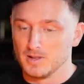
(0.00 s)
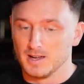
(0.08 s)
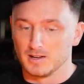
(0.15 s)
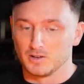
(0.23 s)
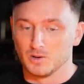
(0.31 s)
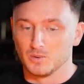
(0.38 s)

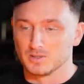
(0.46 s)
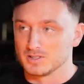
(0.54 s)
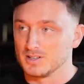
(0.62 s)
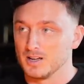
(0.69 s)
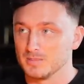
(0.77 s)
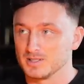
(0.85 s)
uh, goal was
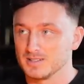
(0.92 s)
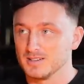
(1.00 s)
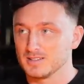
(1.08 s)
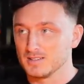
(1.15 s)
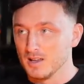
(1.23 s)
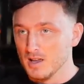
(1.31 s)
start a
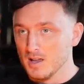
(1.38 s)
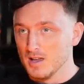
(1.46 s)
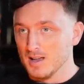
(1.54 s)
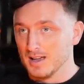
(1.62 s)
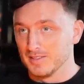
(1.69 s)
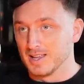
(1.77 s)
business.
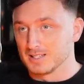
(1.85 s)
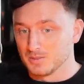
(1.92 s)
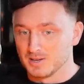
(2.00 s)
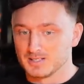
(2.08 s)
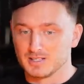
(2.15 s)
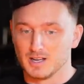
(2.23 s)
And that's
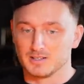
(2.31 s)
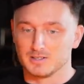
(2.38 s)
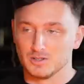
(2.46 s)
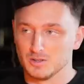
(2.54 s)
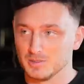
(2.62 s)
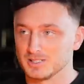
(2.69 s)
when I started
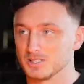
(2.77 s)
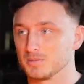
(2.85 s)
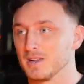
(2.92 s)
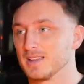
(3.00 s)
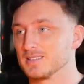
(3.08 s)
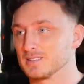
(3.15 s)
doing the business
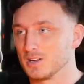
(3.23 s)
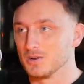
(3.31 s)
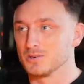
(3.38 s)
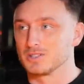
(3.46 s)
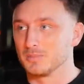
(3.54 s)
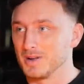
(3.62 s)
plans,
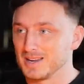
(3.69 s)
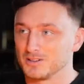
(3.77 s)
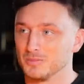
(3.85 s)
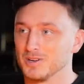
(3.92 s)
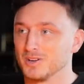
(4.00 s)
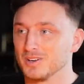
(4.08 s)
going to the
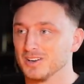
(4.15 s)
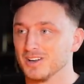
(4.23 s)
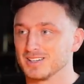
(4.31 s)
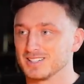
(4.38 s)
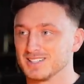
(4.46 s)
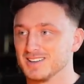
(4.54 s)
bank on my own at
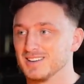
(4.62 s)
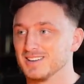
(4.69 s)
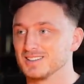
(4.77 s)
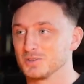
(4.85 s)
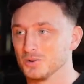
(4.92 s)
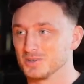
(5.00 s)

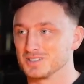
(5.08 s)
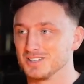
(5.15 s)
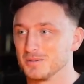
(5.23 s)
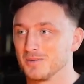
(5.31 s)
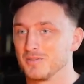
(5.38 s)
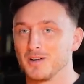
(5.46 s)
19, talking to
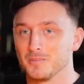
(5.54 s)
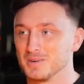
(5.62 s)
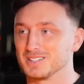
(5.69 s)
them about